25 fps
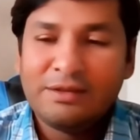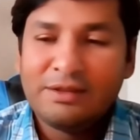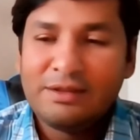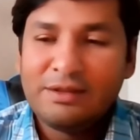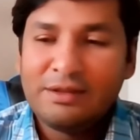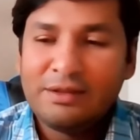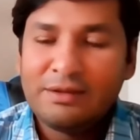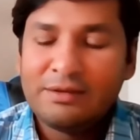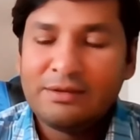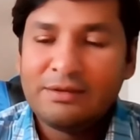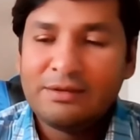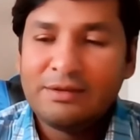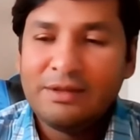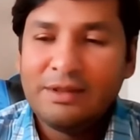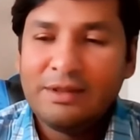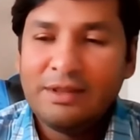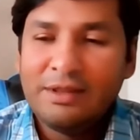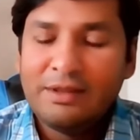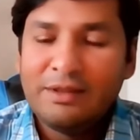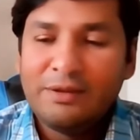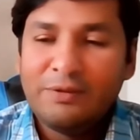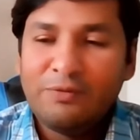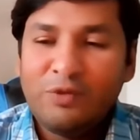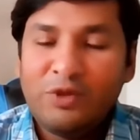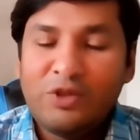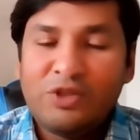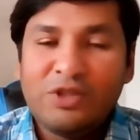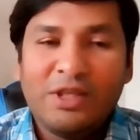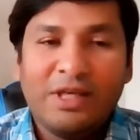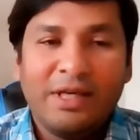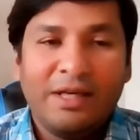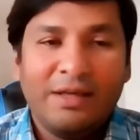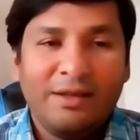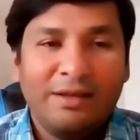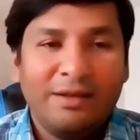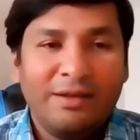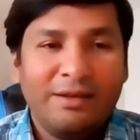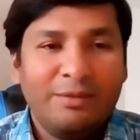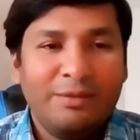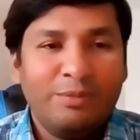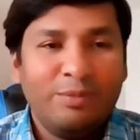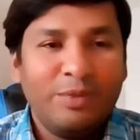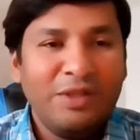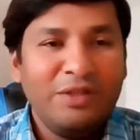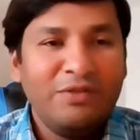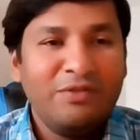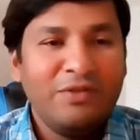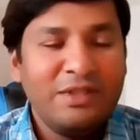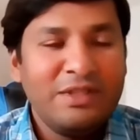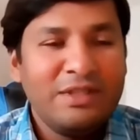return, which
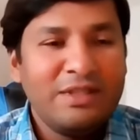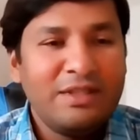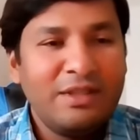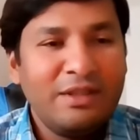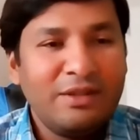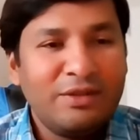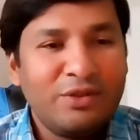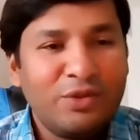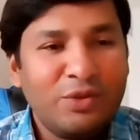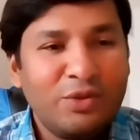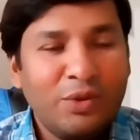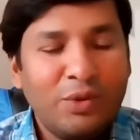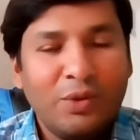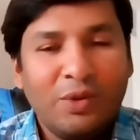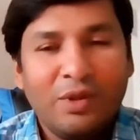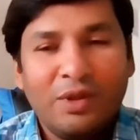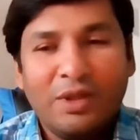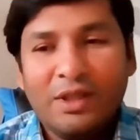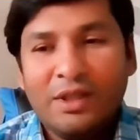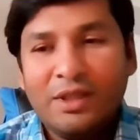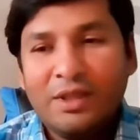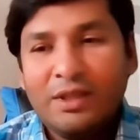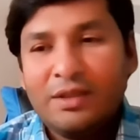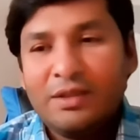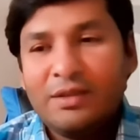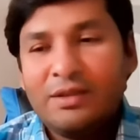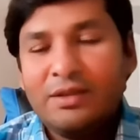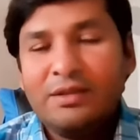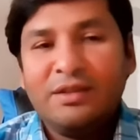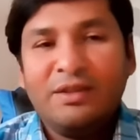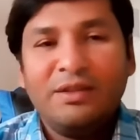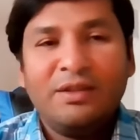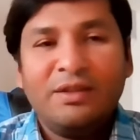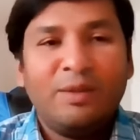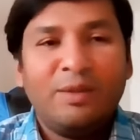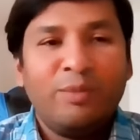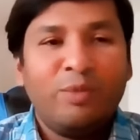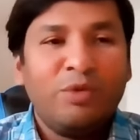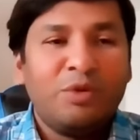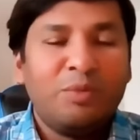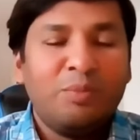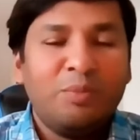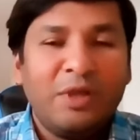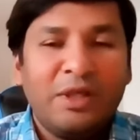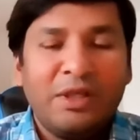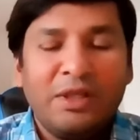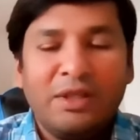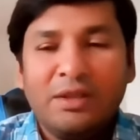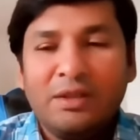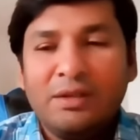benefits their soul, they think about
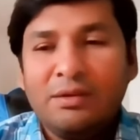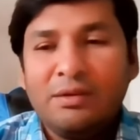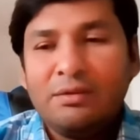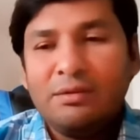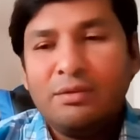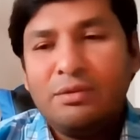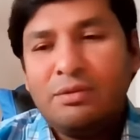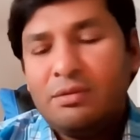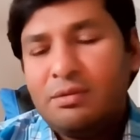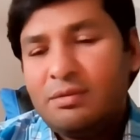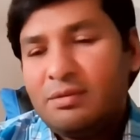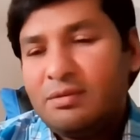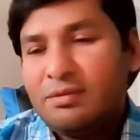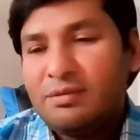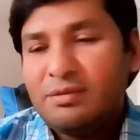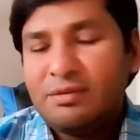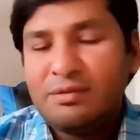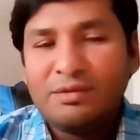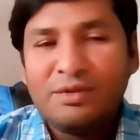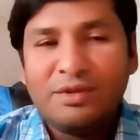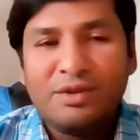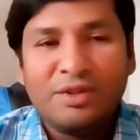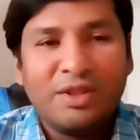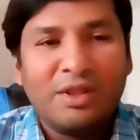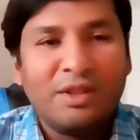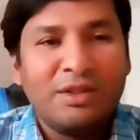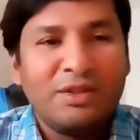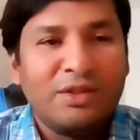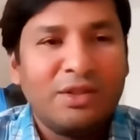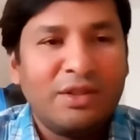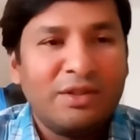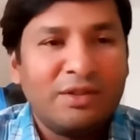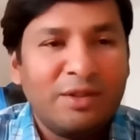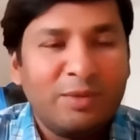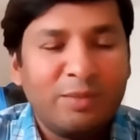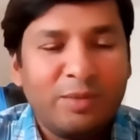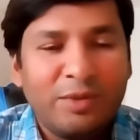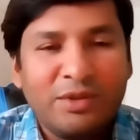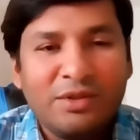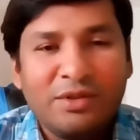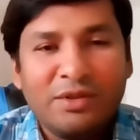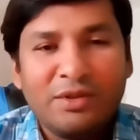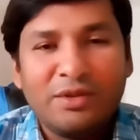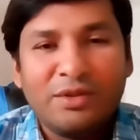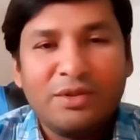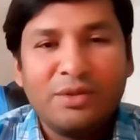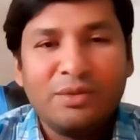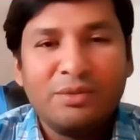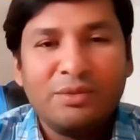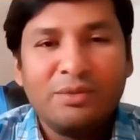money. No, itna jyada
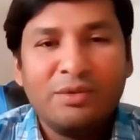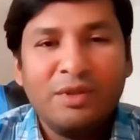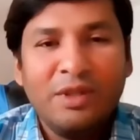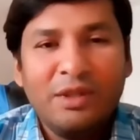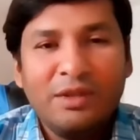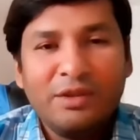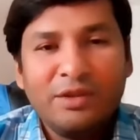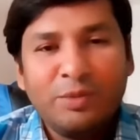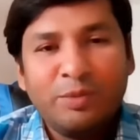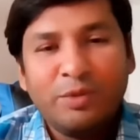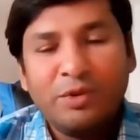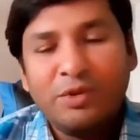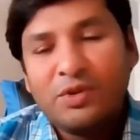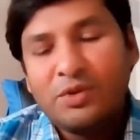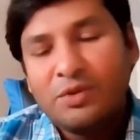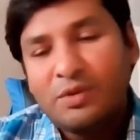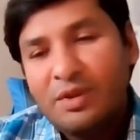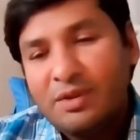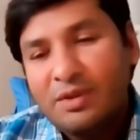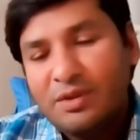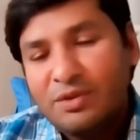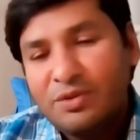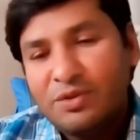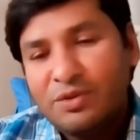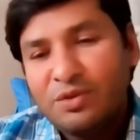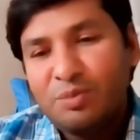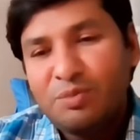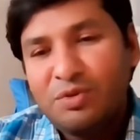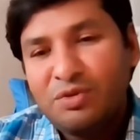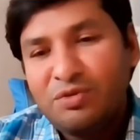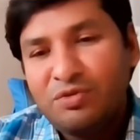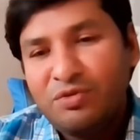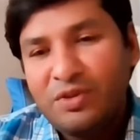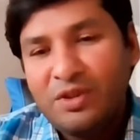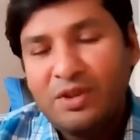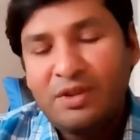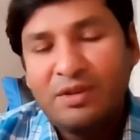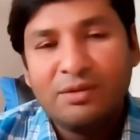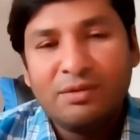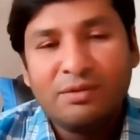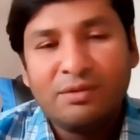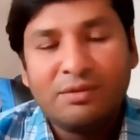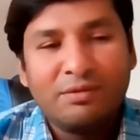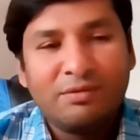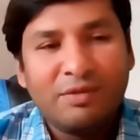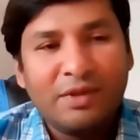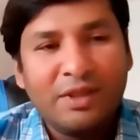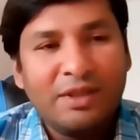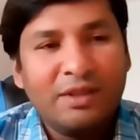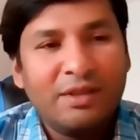paise kyo? Spirituality should be free.
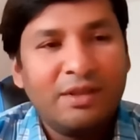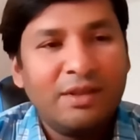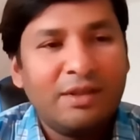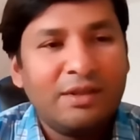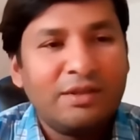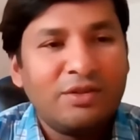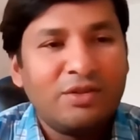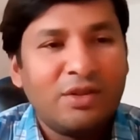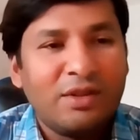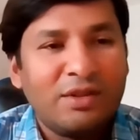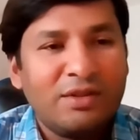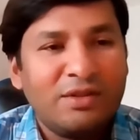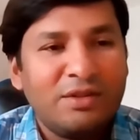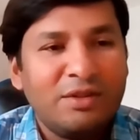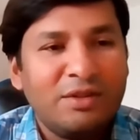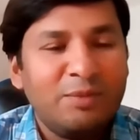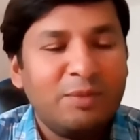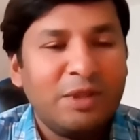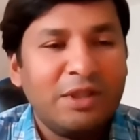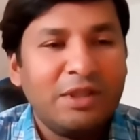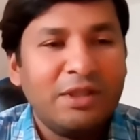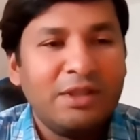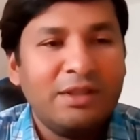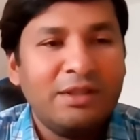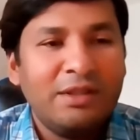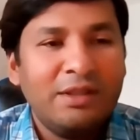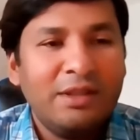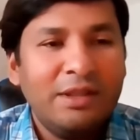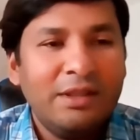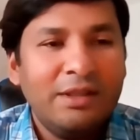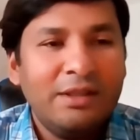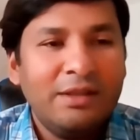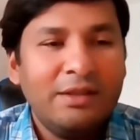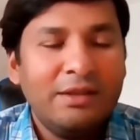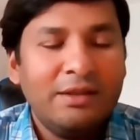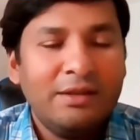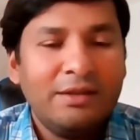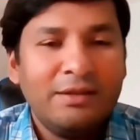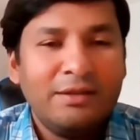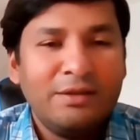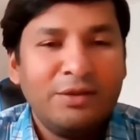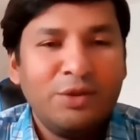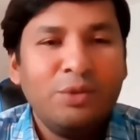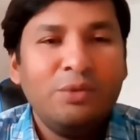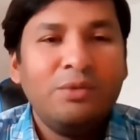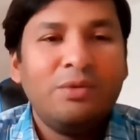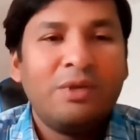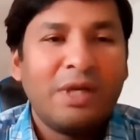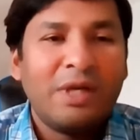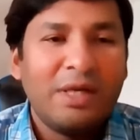No, why they are charging money?
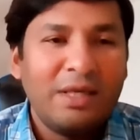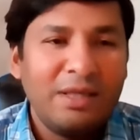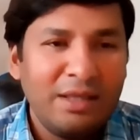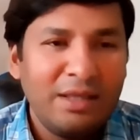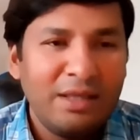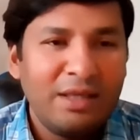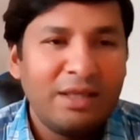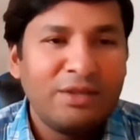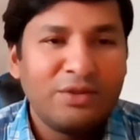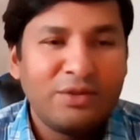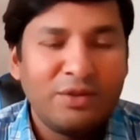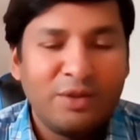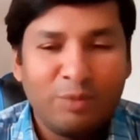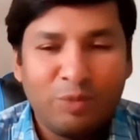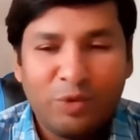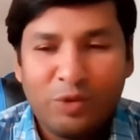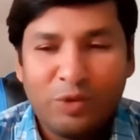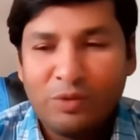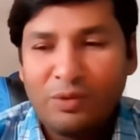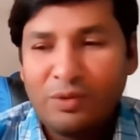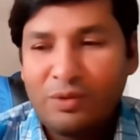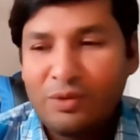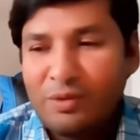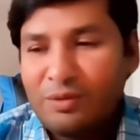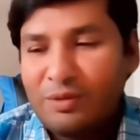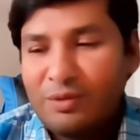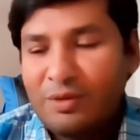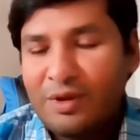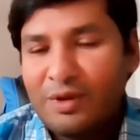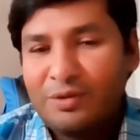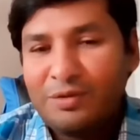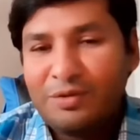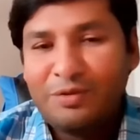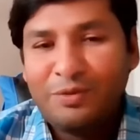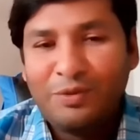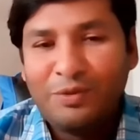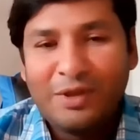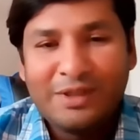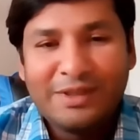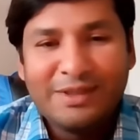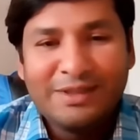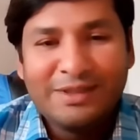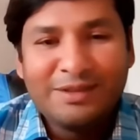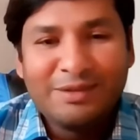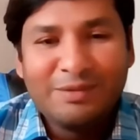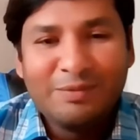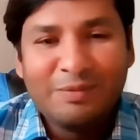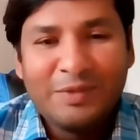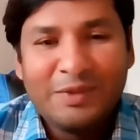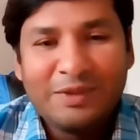You run an ashram, you'll know how, what
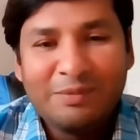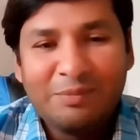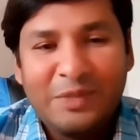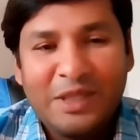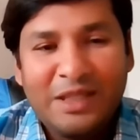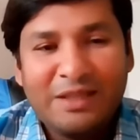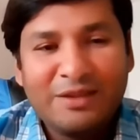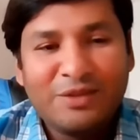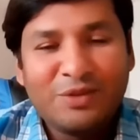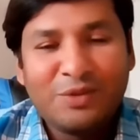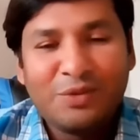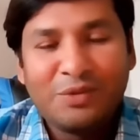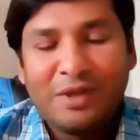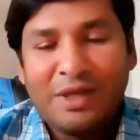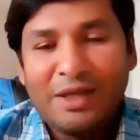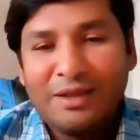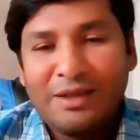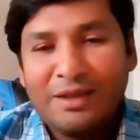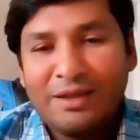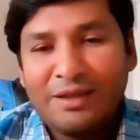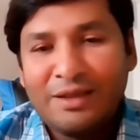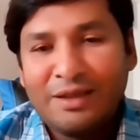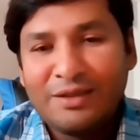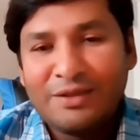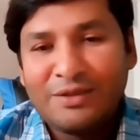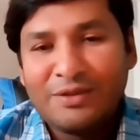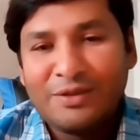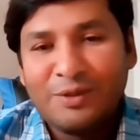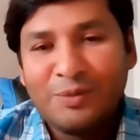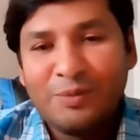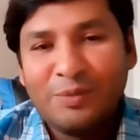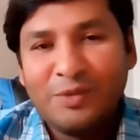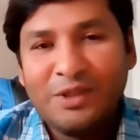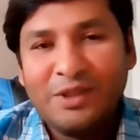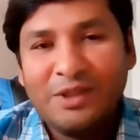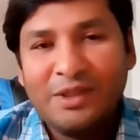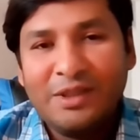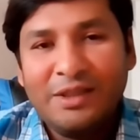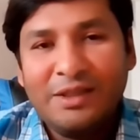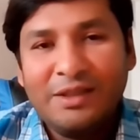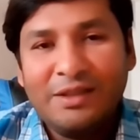it makes to run an ashram.